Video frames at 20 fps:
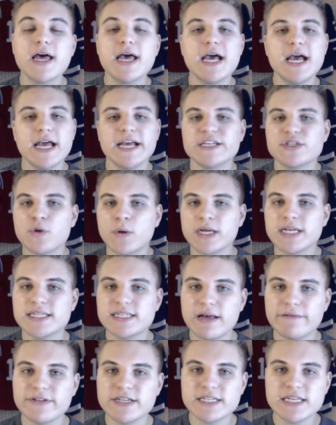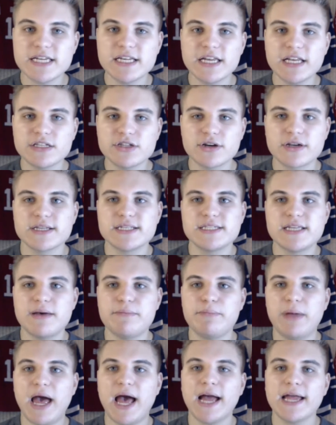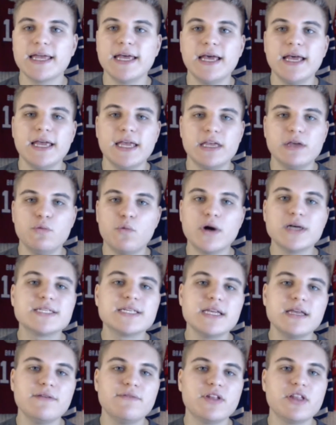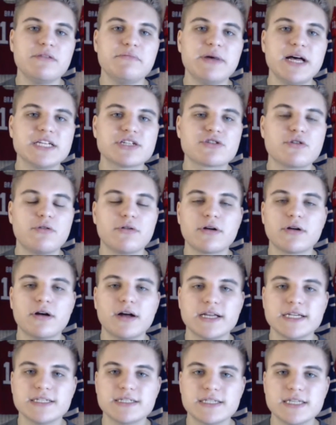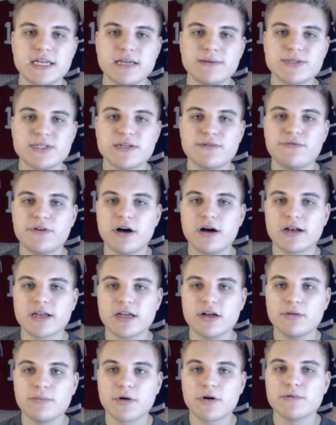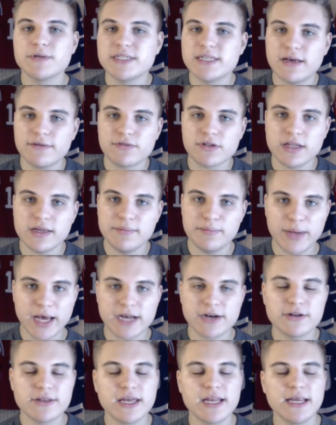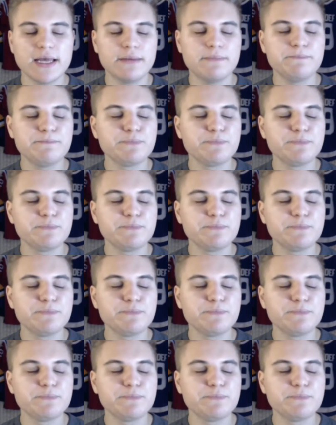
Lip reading: In 2017, he took a step back. He wasn't even the best corner on his team. Stephon Gilmore was definitely better than him.